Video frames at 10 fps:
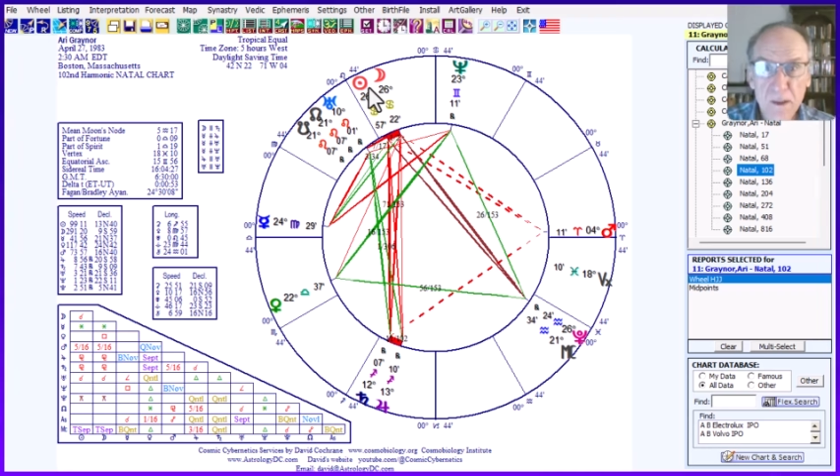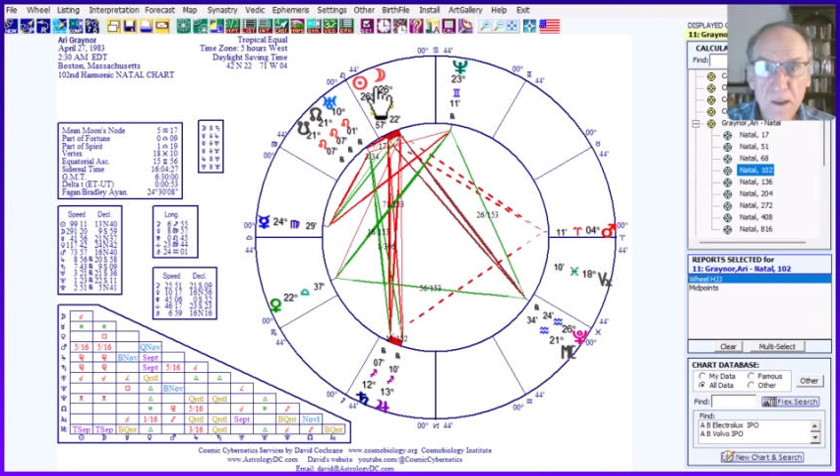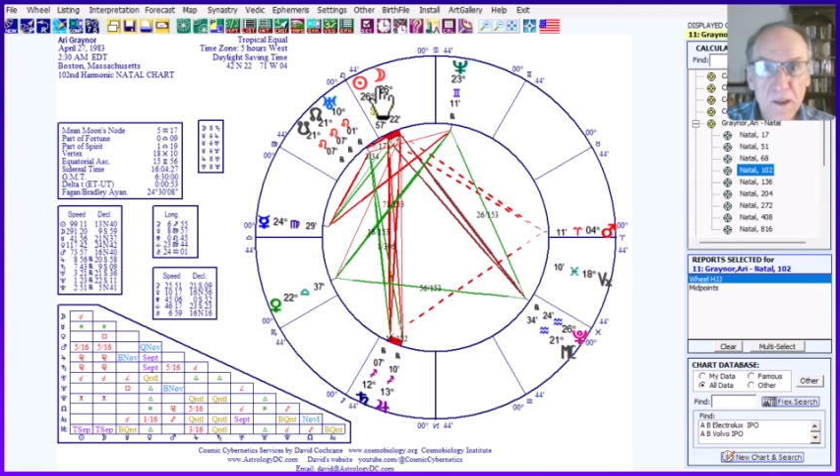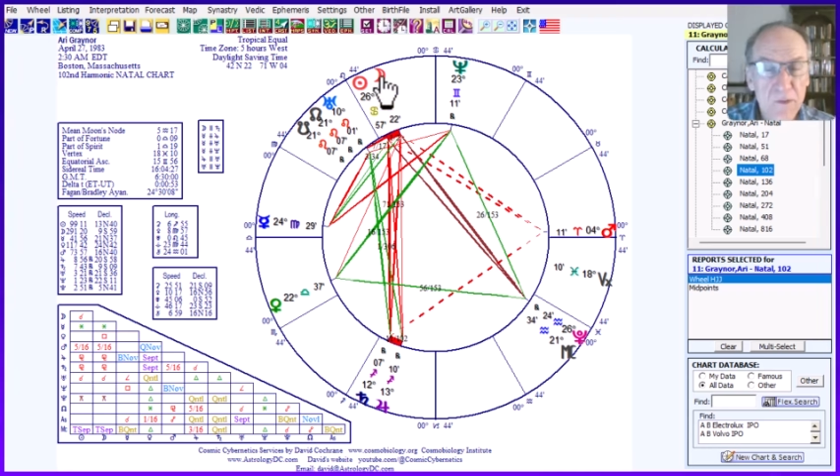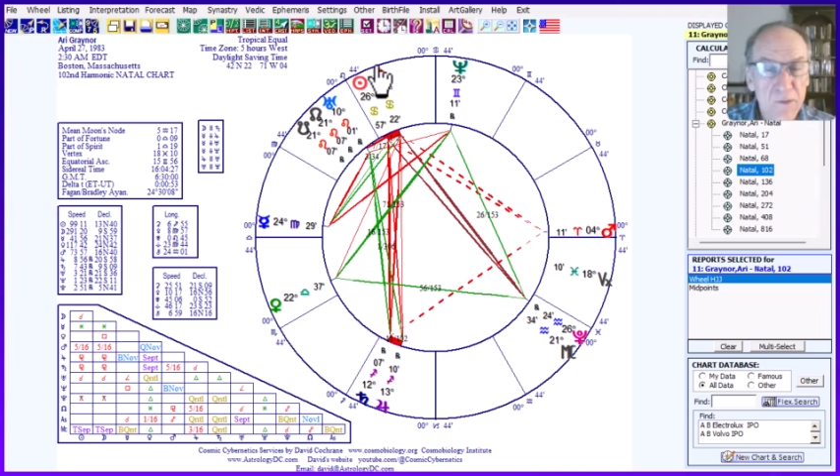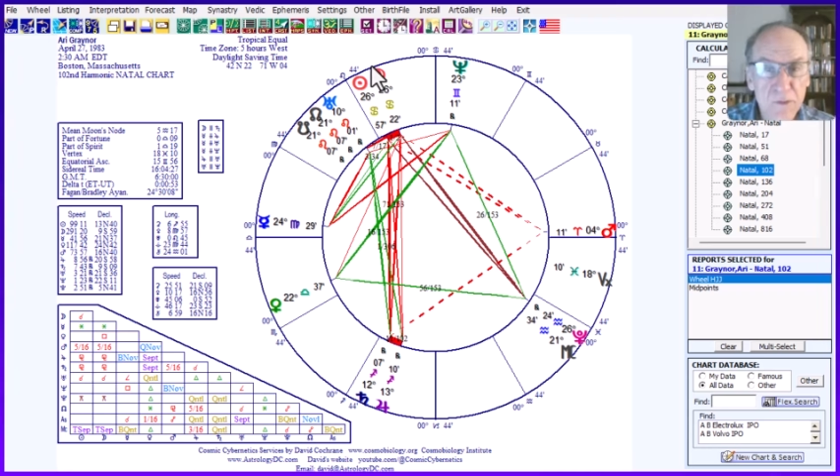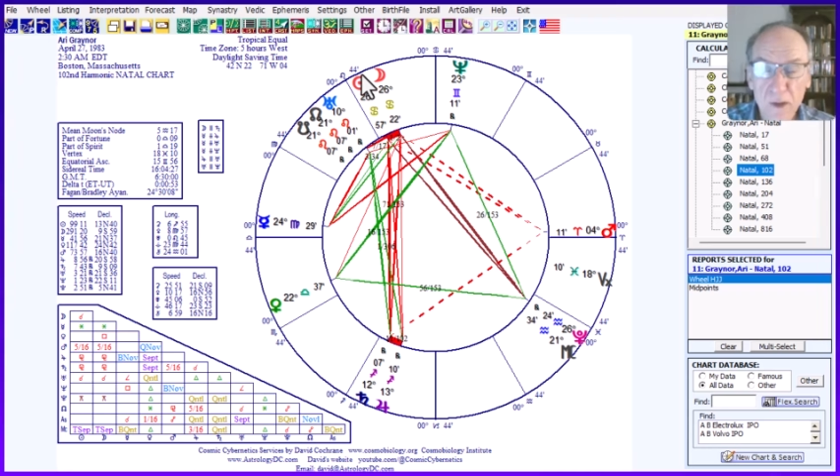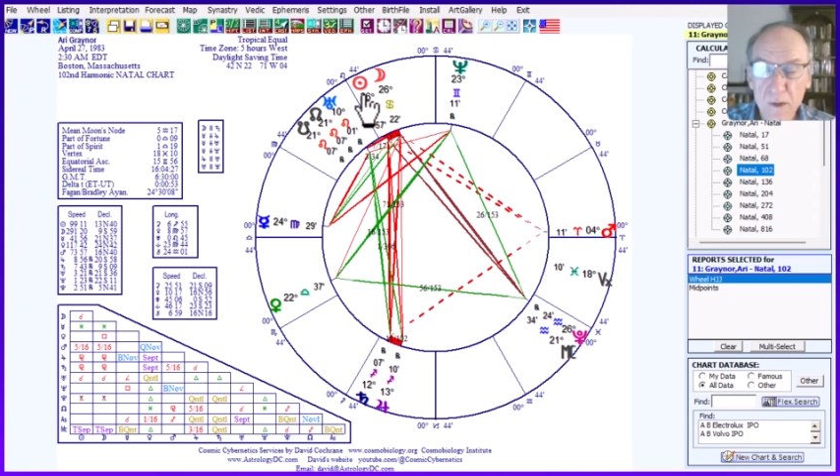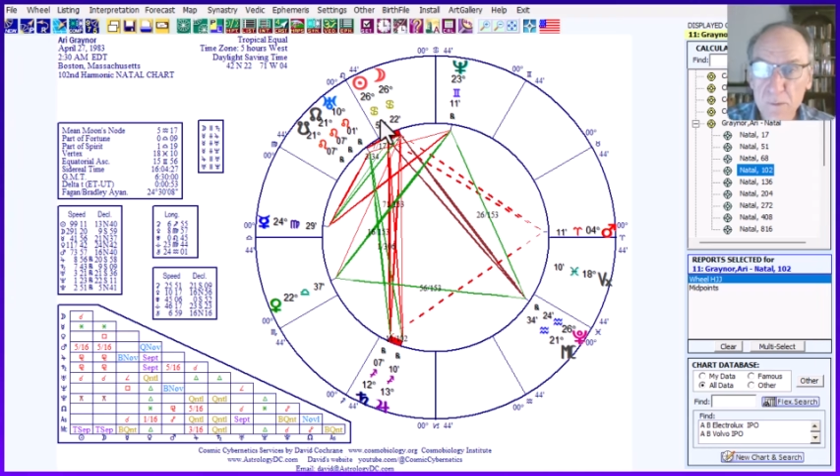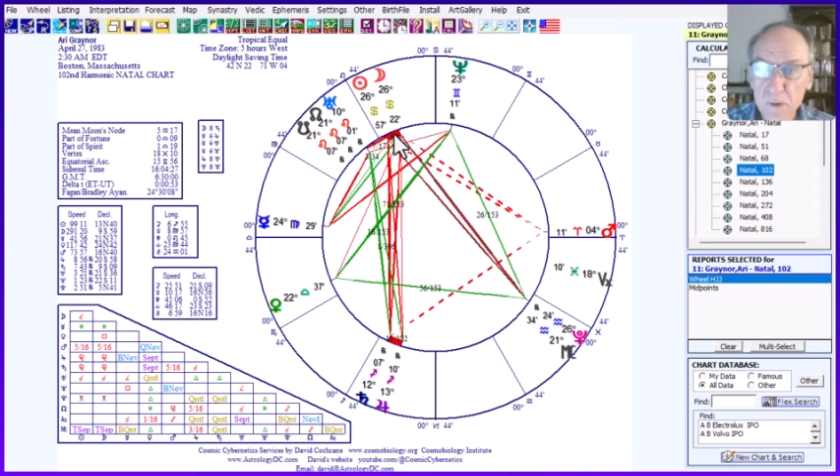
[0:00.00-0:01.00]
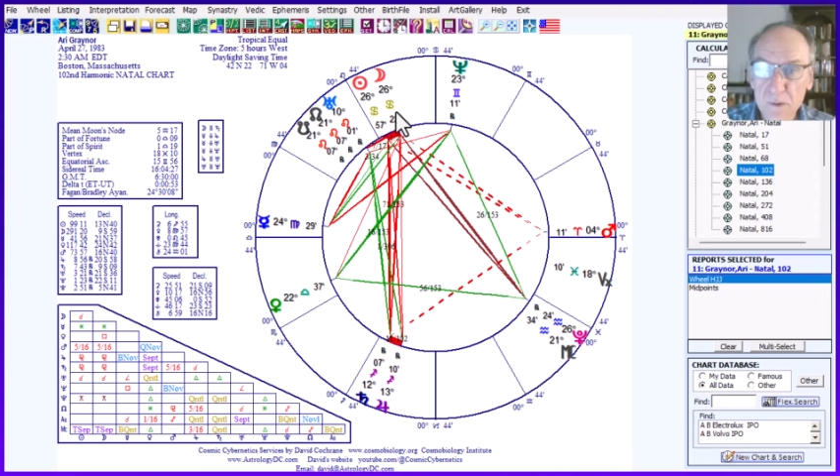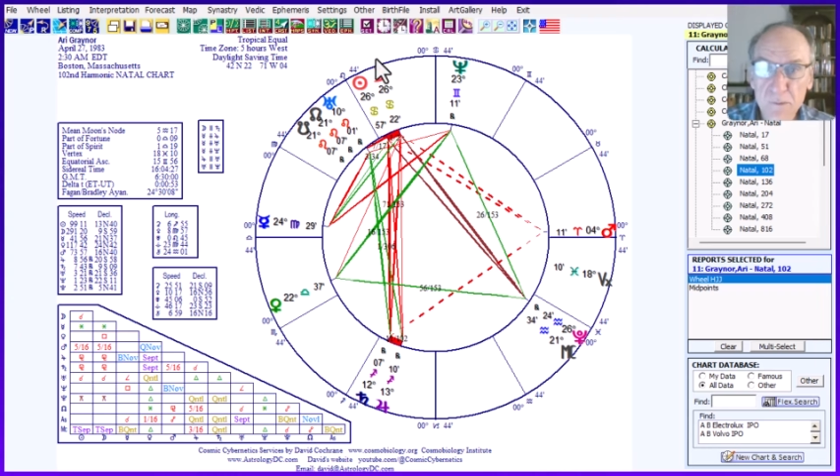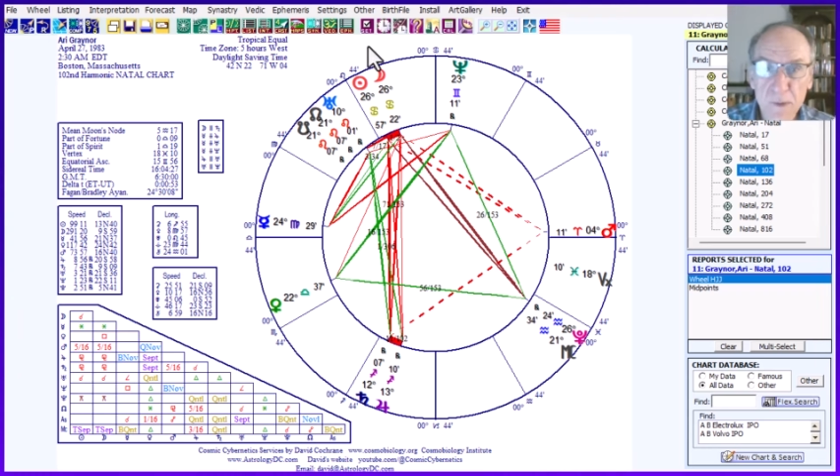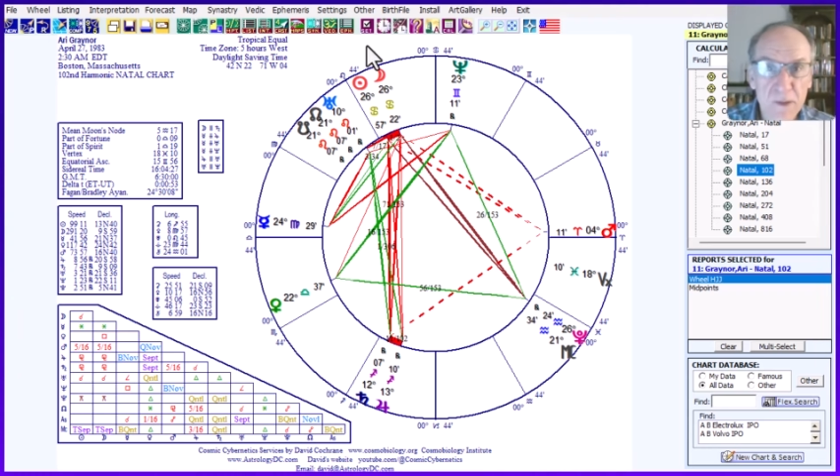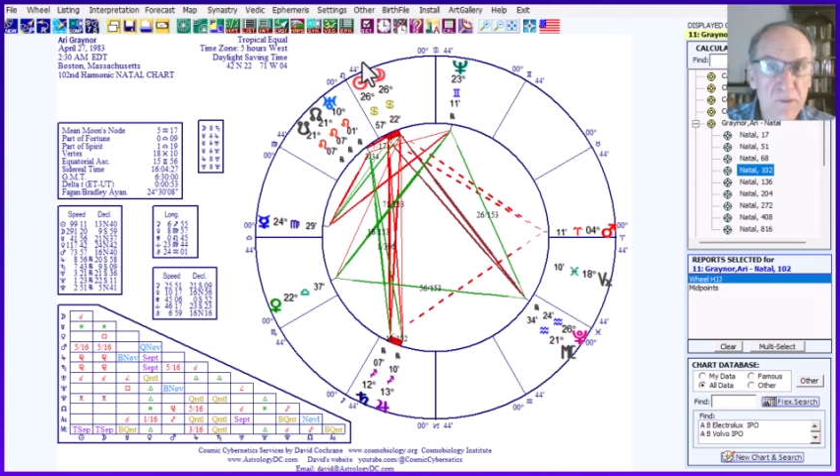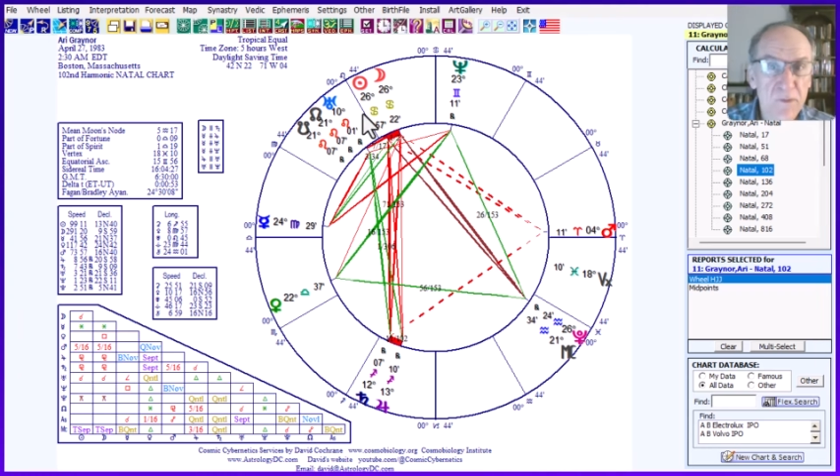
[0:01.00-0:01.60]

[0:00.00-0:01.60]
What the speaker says: Sun and Moon means